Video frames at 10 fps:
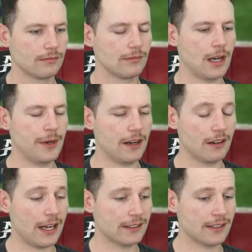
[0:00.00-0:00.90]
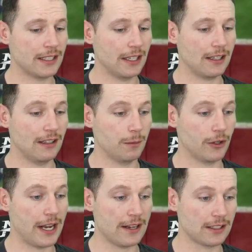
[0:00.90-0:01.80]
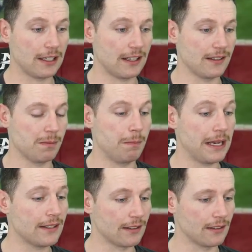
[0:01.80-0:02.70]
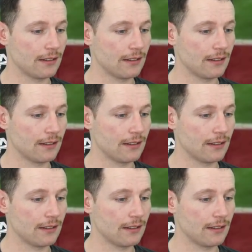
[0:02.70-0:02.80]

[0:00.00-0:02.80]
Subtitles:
I mean, I'd like to see a clip where he actually gets beaten.